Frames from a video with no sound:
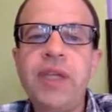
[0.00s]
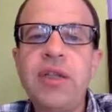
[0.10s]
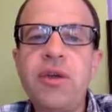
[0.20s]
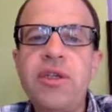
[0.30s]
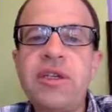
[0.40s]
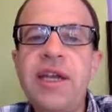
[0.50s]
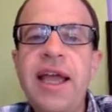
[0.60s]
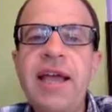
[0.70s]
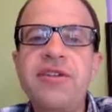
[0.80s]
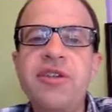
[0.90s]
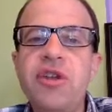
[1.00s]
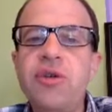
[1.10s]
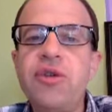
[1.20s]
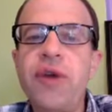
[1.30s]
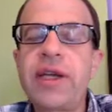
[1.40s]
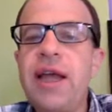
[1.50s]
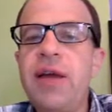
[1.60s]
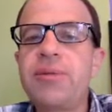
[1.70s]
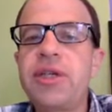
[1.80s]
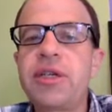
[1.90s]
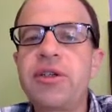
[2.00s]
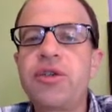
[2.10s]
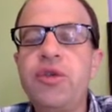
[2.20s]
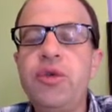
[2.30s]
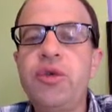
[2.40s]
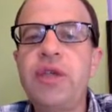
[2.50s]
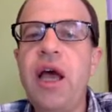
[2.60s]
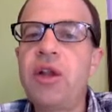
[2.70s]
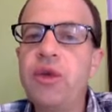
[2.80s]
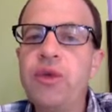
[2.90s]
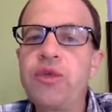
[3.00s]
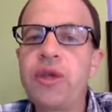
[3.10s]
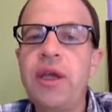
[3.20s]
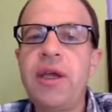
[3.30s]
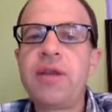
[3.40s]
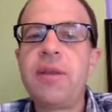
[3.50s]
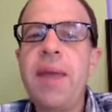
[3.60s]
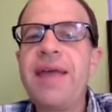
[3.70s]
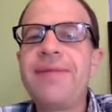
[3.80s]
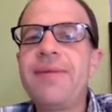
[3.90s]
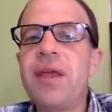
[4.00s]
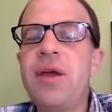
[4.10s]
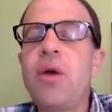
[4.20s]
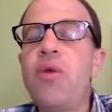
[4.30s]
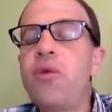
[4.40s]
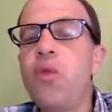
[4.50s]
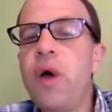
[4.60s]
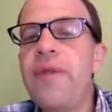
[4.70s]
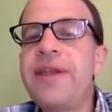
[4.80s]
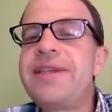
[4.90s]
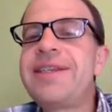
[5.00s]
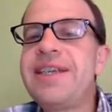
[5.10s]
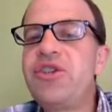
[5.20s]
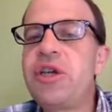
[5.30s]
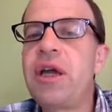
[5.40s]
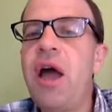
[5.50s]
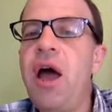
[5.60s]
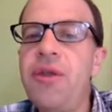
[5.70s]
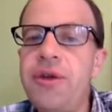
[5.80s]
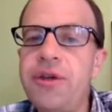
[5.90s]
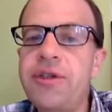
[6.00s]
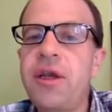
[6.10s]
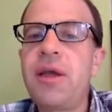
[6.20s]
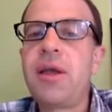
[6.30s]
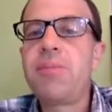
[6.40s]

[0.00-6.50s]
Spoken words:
Notice that it has its own direct object, tous alous, the man or the one that is teaching others,